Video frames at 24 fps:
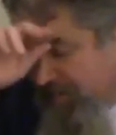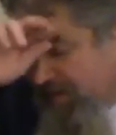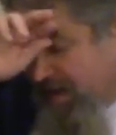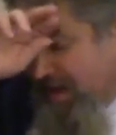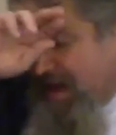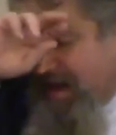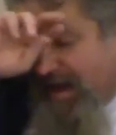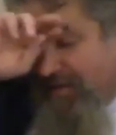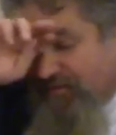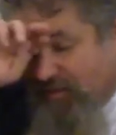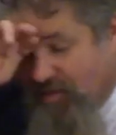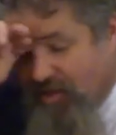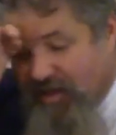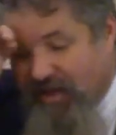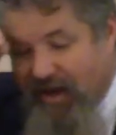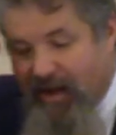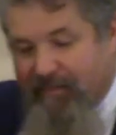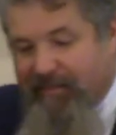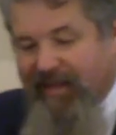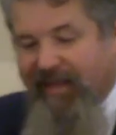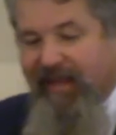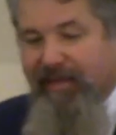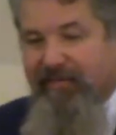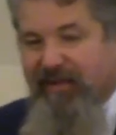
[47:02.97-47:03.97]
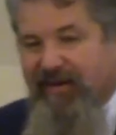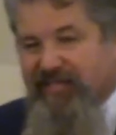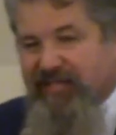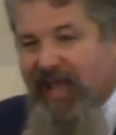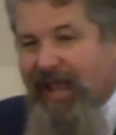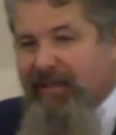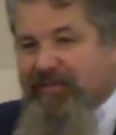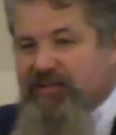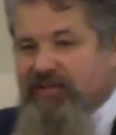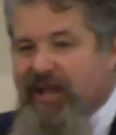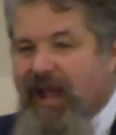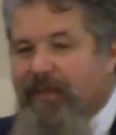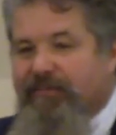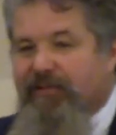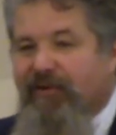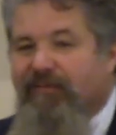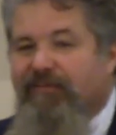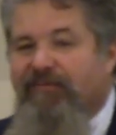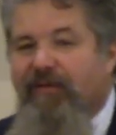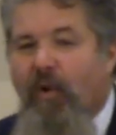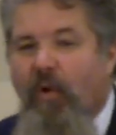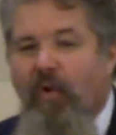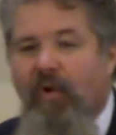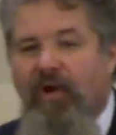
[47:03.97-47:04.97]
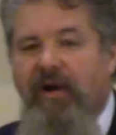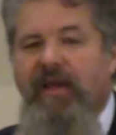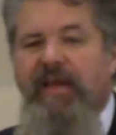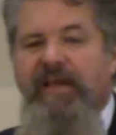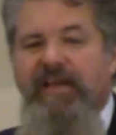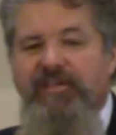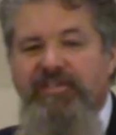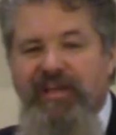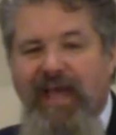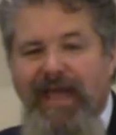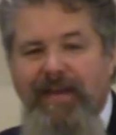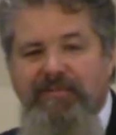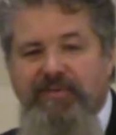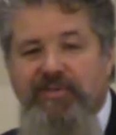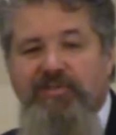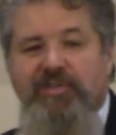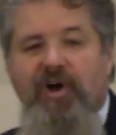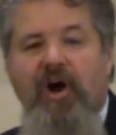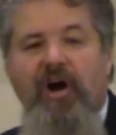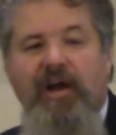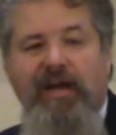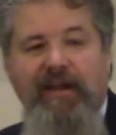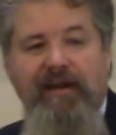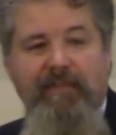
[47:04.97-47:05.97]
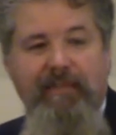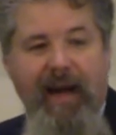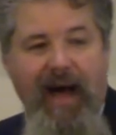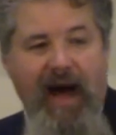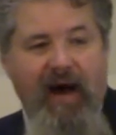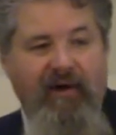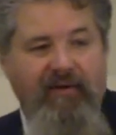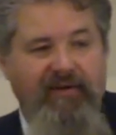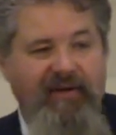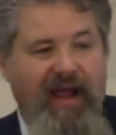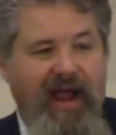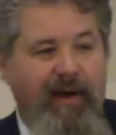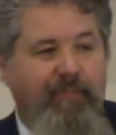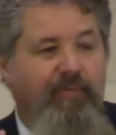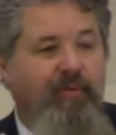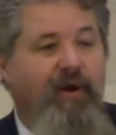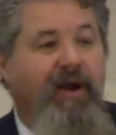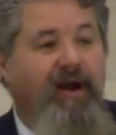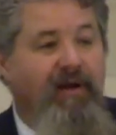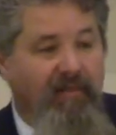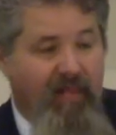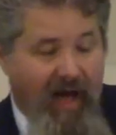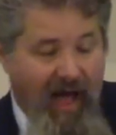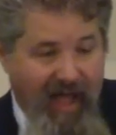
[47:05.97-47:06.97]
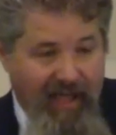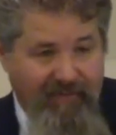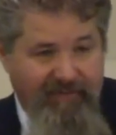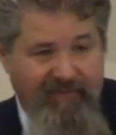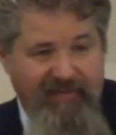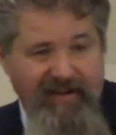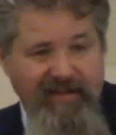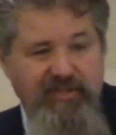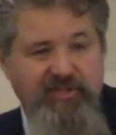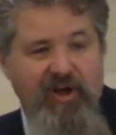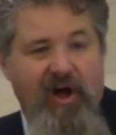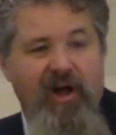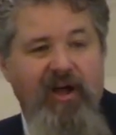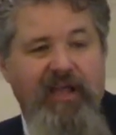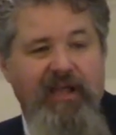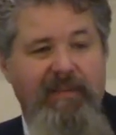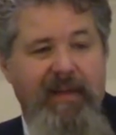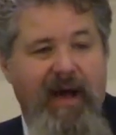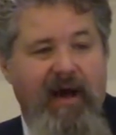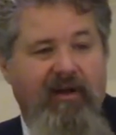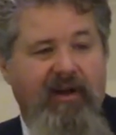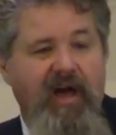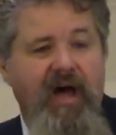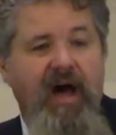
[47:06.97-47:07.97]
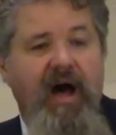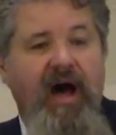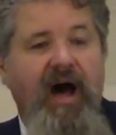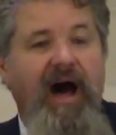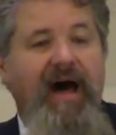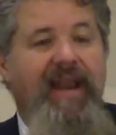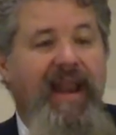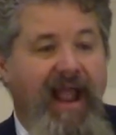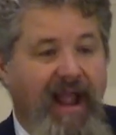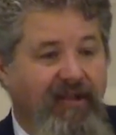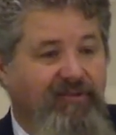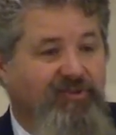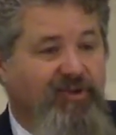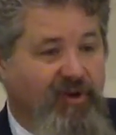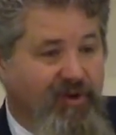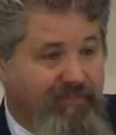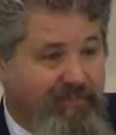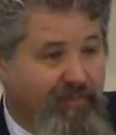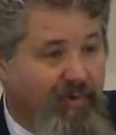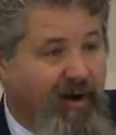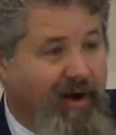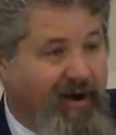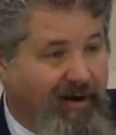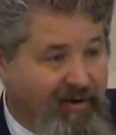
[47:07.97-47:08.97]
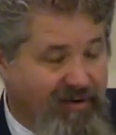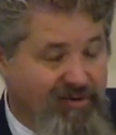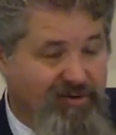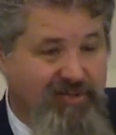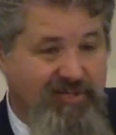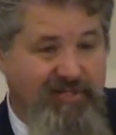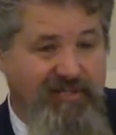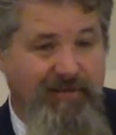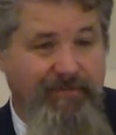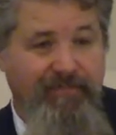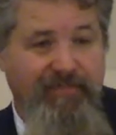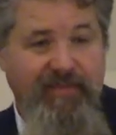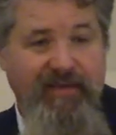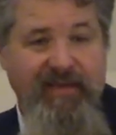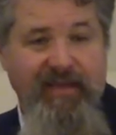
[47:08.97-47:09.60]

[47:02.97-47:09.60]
I have to look it up again, but James chapter 4, James is talking about our prayer life, and he's talking about unanswered prayers.